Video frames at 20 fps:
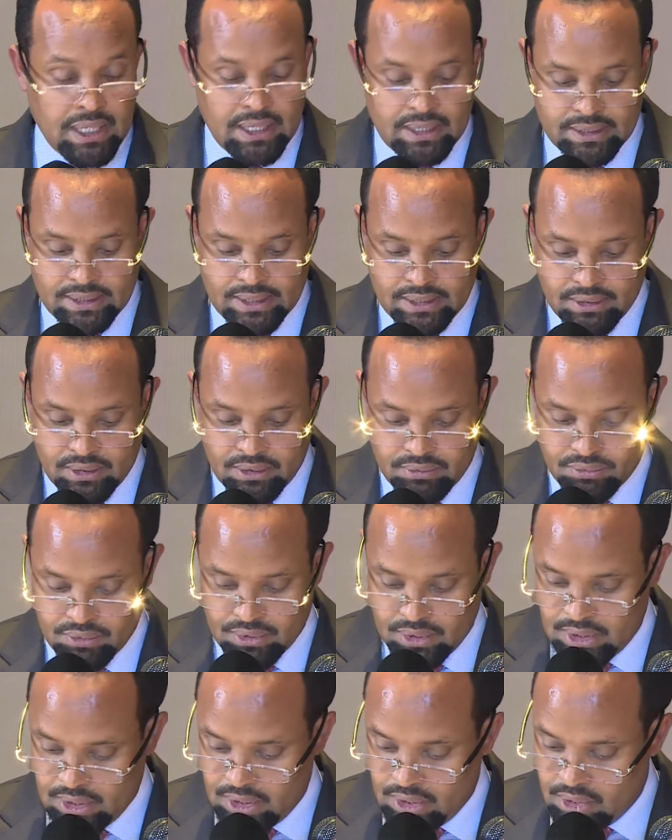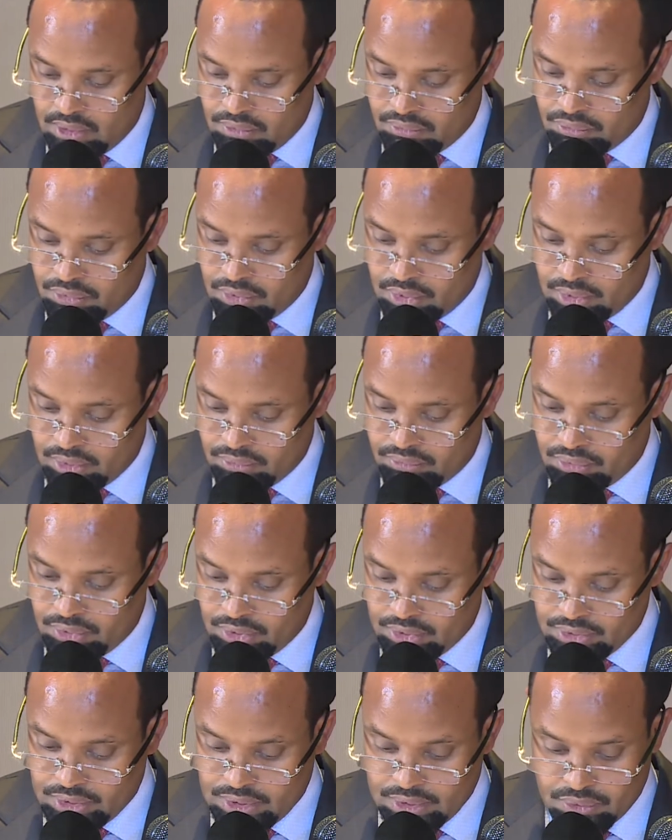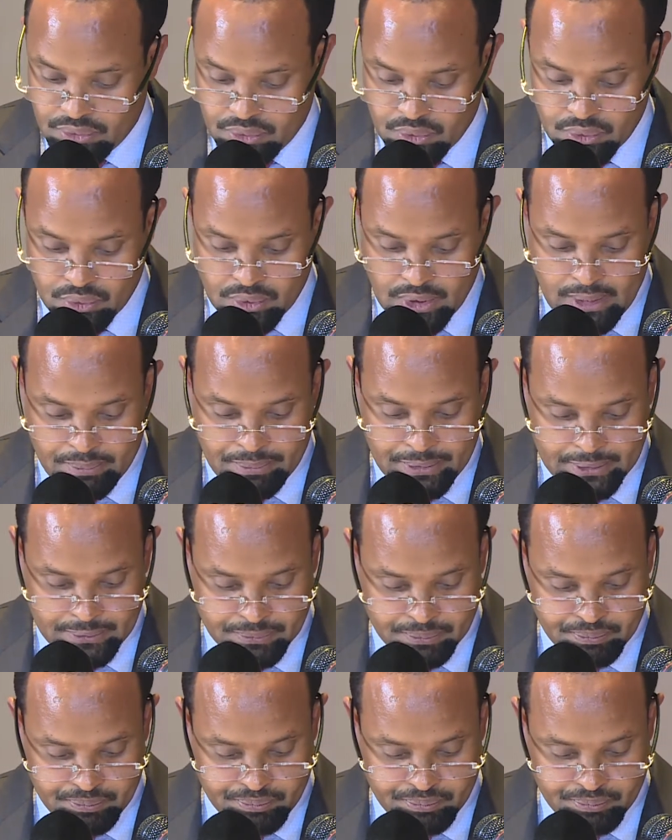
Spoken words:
incentives for this to happen.